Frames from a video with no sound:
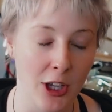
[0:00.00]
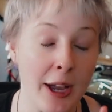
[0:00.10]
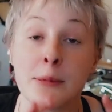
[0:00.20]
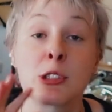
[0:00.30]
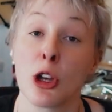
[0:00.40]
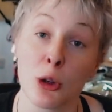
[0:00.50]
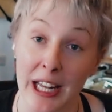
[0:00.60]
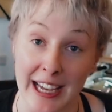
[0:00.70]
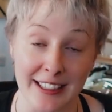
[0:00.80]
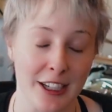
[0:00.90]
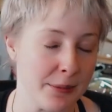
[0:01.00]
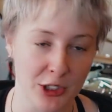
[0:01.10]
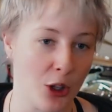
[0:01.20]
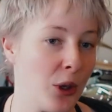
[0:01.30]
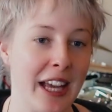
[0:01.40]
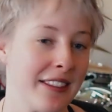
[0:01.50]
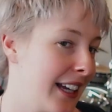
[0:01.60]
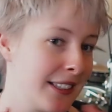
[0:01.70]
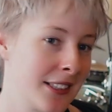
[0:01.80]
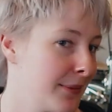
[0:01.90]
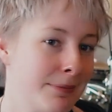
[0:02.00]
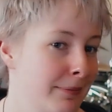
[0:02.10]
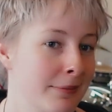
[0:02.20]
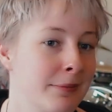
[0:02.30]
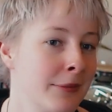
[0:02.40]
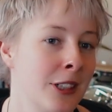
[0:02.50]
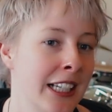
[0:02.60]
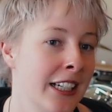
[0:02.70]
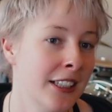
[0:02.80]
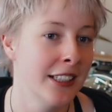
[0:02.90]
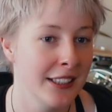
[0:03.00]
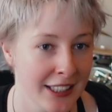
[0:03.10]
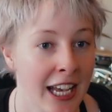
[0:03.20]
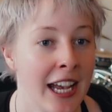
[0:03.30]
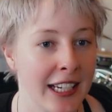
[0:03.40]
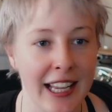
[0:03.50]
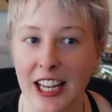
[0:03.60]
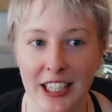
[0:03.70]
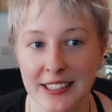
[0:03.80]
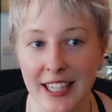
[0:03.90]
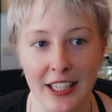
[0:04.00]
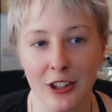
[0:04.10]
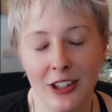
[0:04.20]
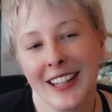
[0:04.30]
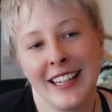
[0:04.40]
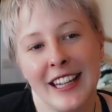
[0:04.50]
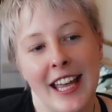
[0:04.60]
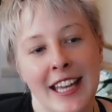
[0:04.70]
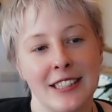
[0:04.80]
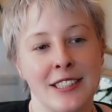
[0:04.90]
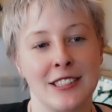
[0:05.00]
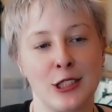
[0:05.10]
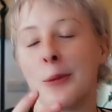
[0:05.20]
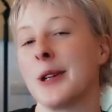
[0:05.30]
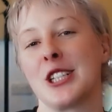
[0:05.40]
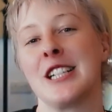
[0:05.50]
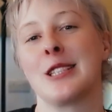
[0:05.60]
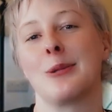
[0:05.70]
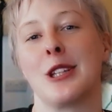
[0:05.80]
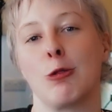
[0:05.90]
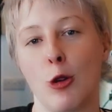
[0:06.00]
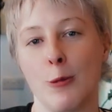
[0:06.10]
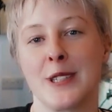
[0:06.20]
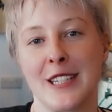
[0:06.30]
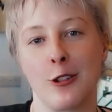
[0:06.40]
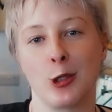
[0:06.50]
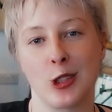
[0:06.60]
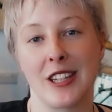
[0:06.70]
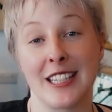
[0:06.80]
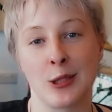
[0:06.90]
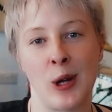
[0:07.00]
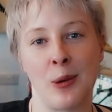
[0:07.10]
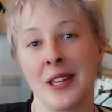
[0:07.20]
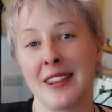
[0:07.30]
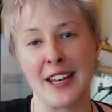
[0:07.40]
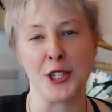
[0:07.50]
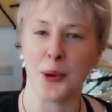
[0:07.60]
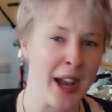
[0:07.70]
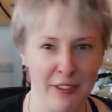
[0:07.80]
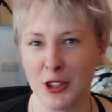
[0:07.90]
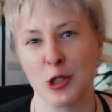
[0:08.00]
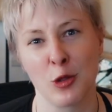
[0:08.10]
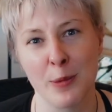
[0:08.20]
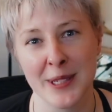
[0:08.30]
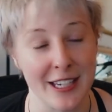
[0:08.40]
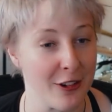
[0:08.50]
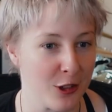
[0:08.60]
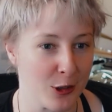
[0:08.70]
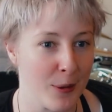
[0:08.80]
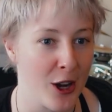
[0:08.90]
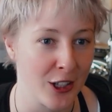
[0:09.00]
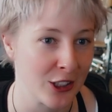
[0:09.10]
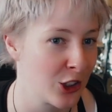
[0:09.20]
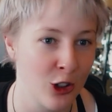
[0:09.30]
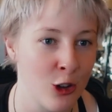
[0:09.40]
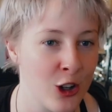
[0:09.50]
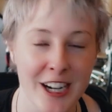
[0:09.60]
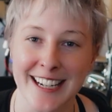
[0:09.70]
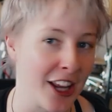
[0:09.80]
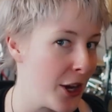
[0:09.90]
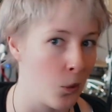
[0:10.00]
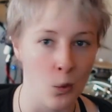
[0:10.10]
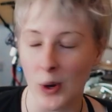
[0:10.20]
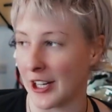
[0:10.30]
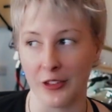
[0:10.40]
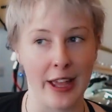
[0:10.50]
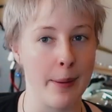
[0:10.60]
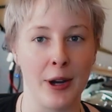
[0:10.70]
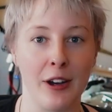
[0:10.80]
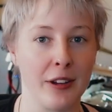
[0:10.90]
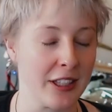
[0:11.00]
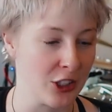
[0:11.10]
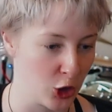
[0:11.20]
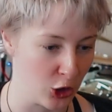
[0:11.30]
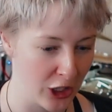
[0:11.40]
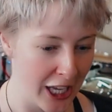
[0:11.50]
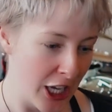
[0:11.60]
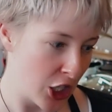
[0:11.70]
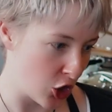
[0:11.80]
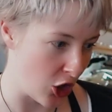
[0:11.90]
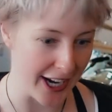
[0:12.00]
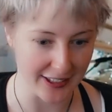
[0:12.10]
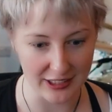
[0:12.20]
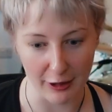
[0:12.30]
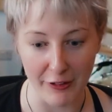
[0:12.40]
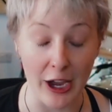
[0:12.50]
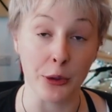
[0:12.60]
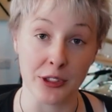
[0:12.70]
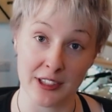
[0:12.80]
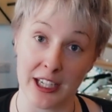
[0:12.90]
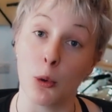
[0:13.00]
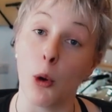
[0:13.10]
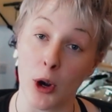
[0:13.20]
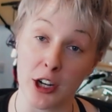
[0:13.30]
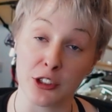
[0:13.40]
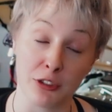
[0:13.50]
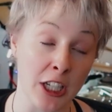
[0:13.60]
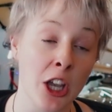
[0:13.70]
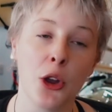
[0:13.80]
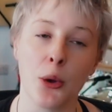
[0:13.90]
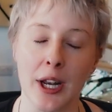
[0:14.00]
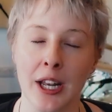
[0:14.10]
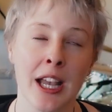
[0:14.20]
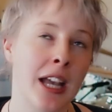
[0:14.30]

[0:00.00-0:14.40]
I'm so glad. I'm so glad. That's brilliant. Yeah, like I say, it's so much easier when the raw materials are there to work with, and you have those raw materials, Marcus. You're already like well on that path. It's just trying stuff out and seeing what works for you, and